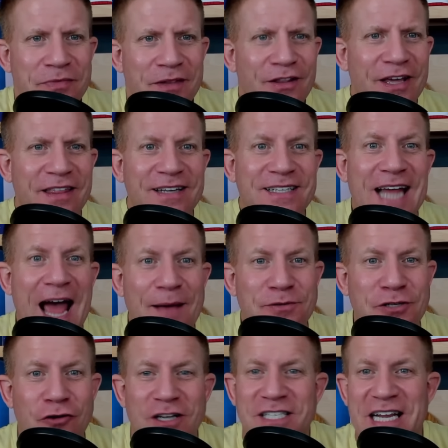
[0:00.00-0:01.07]
Look at the tabs
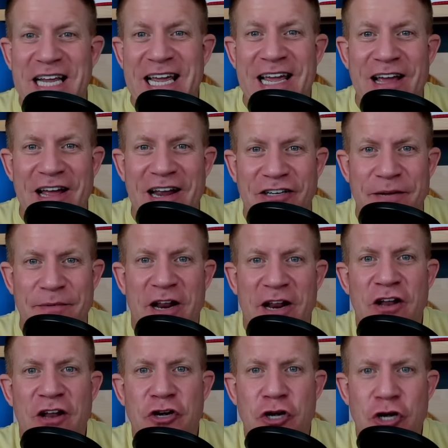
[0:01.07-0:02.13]
across E! Entertainment.
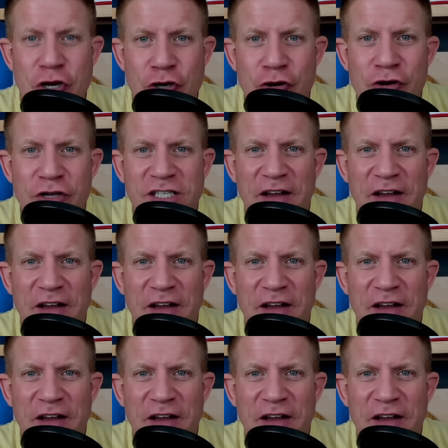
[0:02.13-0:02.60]
News,